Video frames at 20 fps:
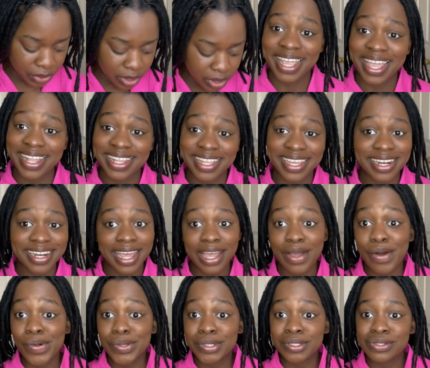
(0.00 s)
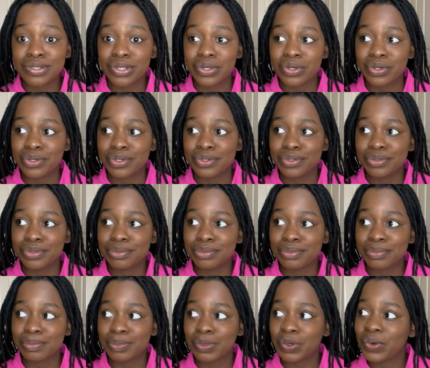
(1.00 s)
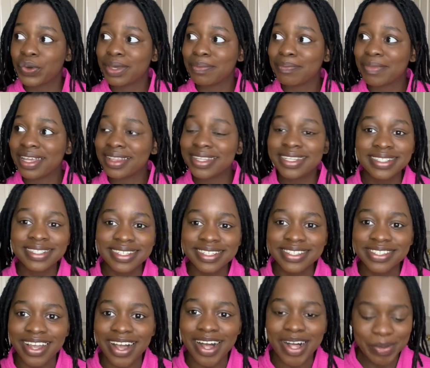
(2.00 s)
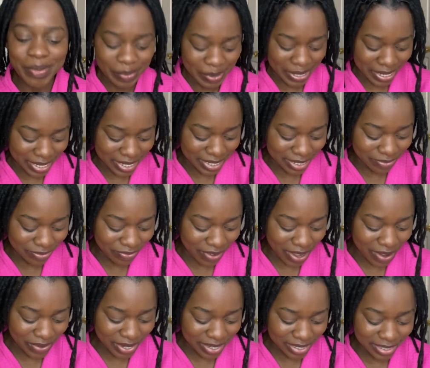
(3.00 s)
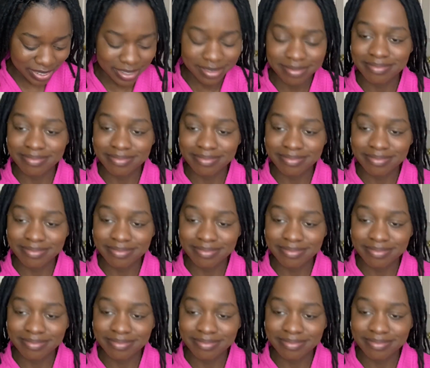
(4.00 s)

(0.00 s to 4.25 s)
And then I also quit my leasing job and found